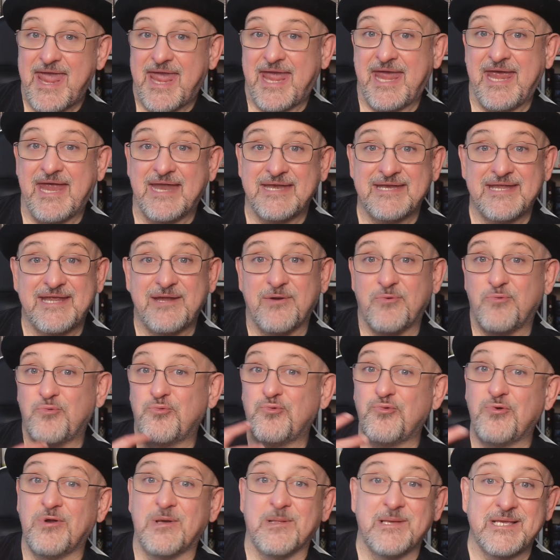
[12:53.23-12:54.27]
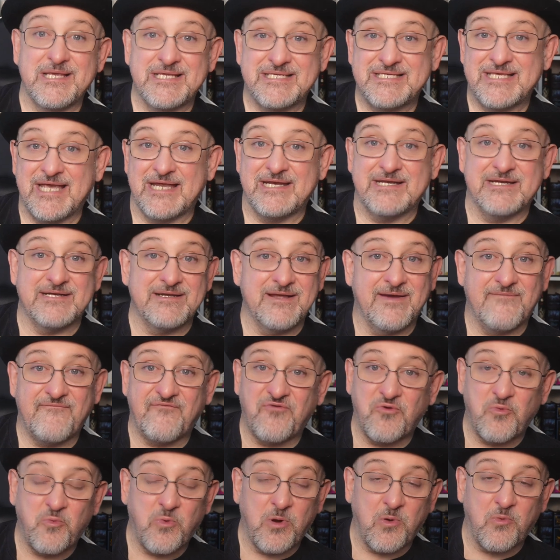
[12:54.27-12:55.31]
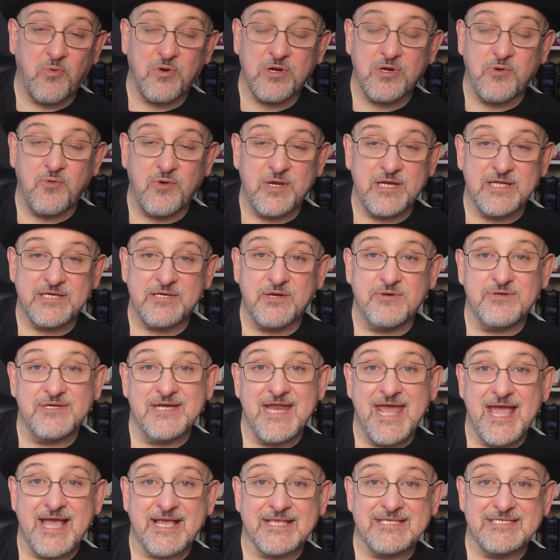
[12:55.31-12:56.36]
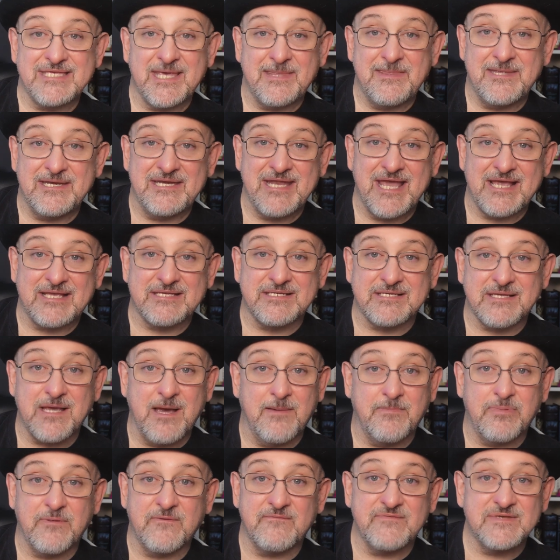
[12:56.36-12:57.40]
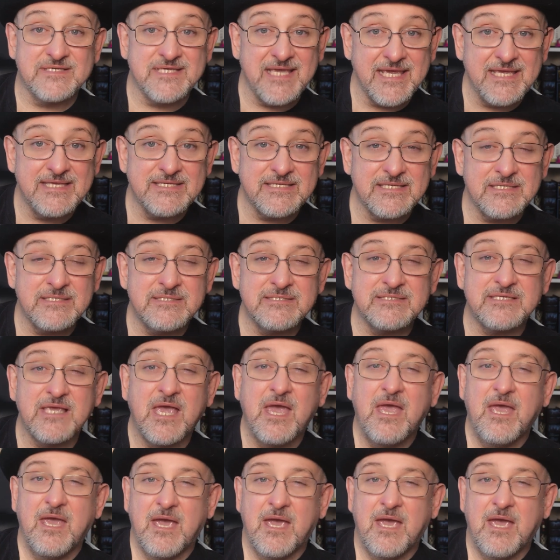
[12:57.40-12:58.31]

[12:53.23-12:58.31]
and it really set it up for where we're going to go next in the next couple of seasons.